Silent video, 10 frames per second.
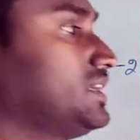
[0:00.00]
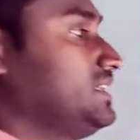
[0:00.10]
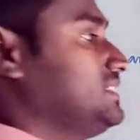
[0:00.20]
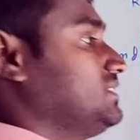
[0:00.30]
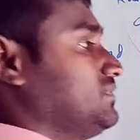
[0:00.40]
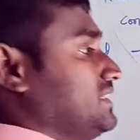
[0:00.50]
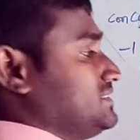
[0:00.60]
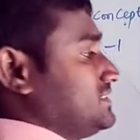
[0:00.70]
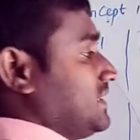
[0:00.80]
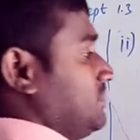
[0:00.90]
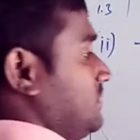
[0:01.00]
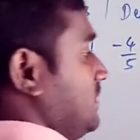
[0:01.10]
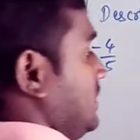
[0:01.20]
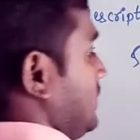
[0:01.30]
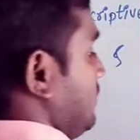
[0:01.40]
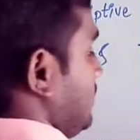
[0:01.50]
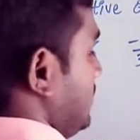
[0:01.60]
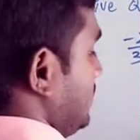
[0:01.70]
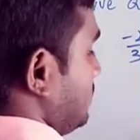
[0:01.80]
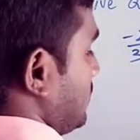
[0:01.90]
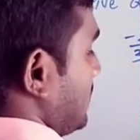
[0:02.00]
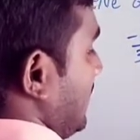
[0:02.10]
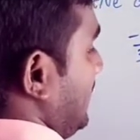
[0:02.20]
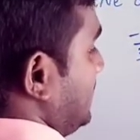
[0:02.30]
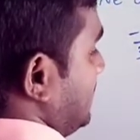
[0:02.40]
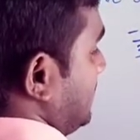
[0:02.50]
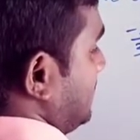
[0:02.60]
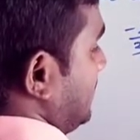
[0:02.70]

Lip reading: in that first step we need to write the